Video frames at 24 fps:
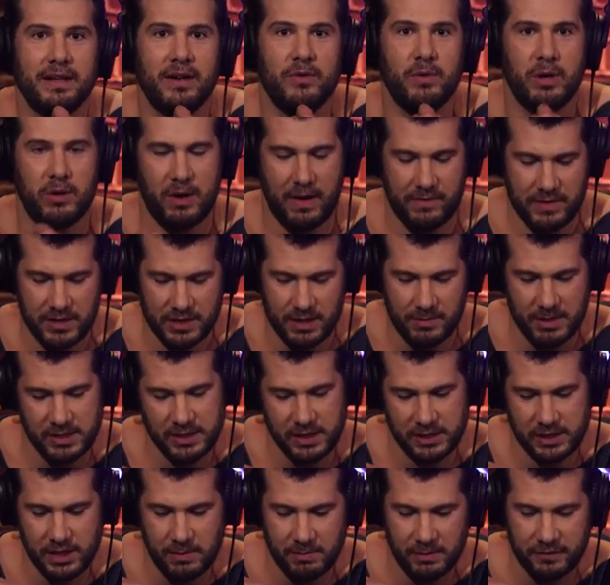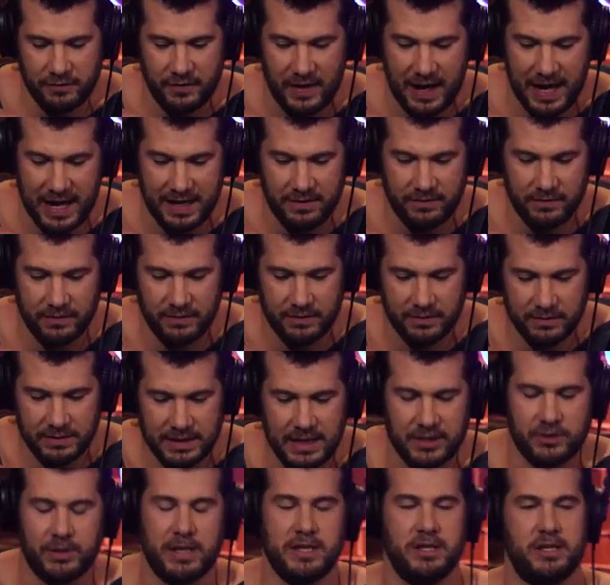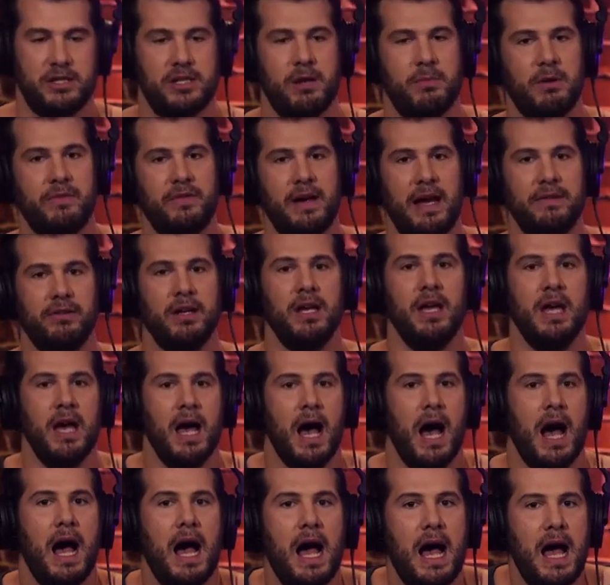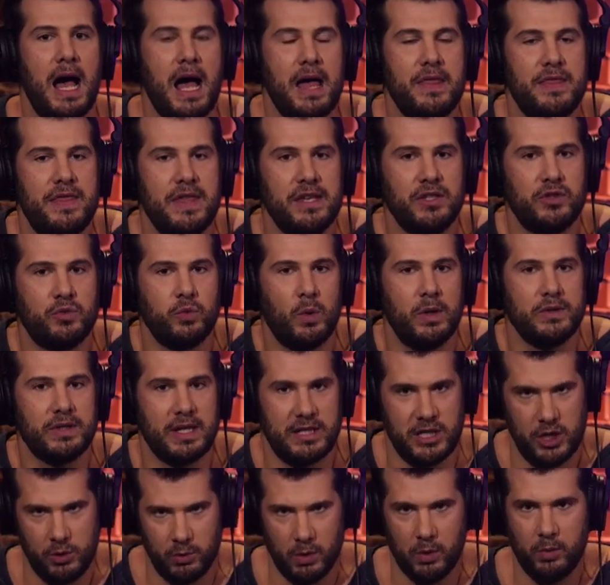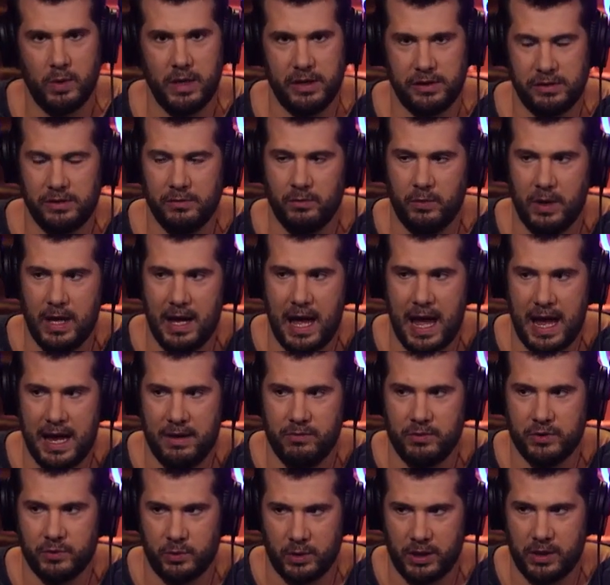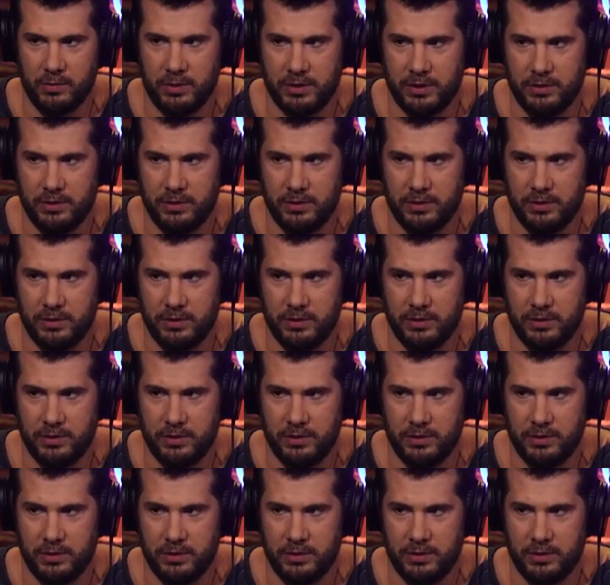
We don't have these numbers. Is this number five? Yes, right. This is number five. This was, and you were with, I was working